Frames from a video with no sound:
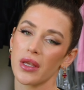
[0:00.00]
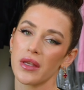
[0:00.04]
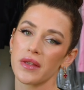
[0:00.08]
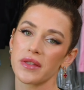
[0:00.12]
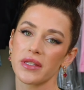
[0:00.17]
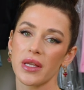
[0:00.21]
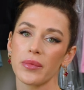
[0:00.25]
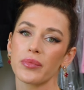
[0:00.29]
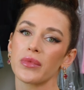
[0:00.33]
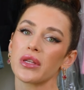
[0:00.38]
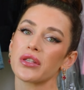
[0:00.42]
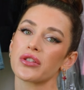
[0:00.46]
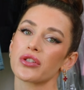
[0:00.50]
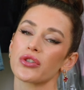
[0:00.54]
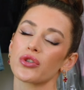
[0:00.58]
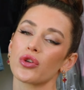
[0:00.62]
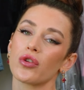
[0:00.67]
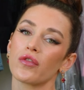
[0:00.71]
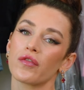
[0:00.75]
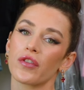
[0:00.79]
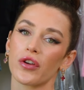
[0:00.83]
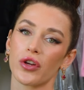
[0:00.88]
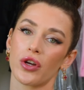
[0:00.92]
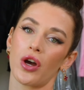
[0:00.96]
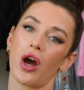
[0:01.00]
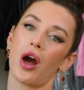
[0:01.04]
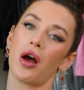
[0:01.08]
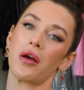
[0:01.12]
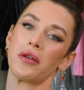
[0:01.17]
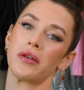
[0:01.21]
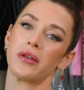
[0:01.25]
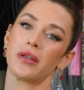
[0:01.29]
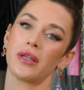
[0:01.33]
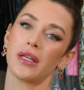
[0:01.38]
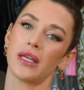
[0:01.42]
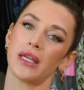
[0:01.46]
Something to note for
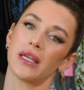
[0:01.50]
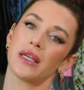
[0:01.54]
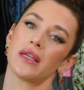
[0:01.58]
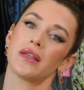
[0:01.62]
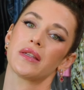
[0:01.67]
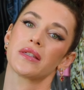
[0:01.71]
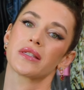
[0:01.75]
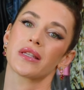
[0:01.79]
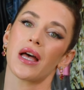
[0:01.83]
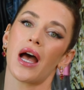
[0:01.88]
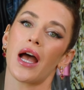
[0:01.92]
cotton is